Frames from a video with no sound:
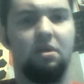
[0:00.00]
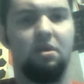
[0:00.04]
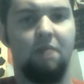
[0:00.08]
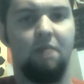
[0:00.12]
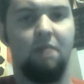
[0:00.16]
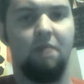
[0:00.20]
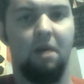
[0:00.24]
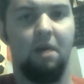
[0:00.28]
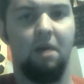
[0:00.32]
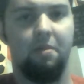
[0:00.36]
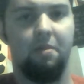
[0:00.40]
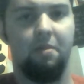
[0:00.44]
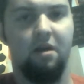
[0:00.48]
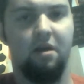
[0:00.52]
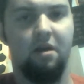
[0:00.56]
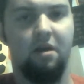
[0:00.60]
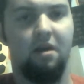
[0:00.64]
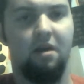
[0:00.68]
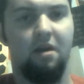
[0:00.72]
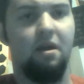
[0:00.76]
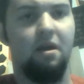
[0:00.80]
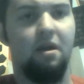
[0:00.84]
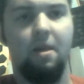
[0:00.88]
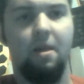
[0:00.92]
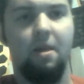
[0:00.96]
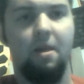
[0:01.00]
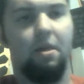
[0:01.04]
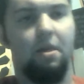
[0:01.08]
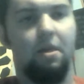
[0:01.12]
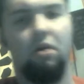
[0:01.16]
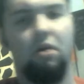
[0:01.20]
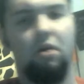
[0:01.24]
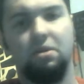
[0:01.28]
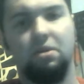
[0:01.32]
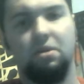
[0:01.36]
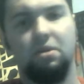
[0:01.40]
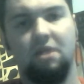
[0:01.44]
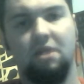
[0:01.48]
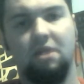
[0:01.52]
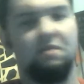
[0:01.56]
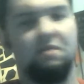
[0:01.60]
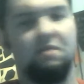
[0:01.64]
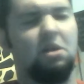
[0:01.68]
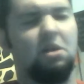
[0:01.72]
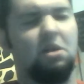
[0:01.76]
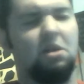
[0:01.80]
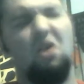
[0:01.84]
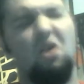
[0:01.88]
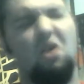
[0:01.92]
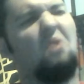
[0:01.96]
said about that, they always have
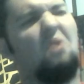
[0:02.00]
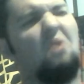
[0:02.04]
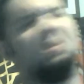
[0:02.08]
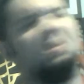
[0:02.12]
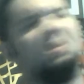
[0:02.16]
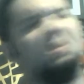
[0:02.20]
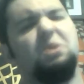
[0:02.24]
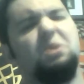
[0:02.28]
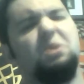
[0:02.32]
to say, oh,